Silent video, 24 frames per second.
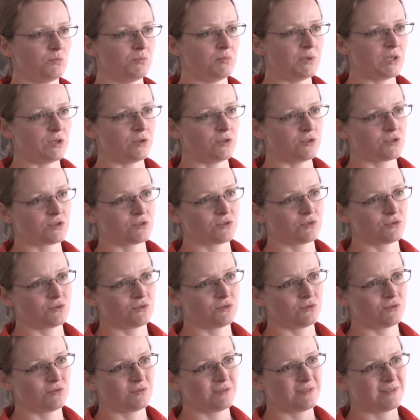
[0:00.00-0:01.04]
Because
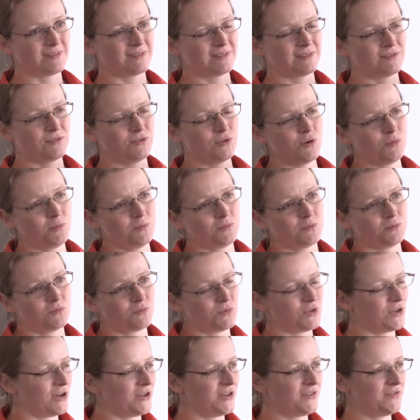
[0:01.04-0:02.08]

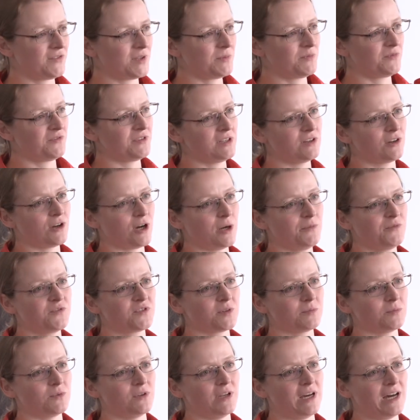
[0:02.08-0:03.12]
none of them feel
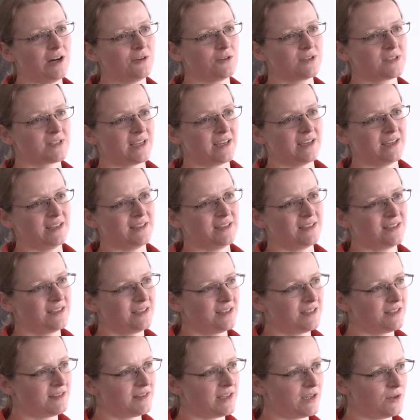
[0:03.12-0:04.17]
comfortable outside
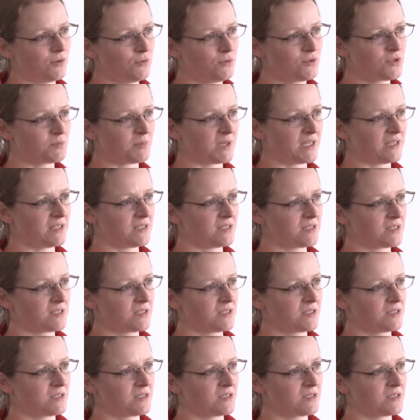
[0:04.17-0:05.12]
their own space.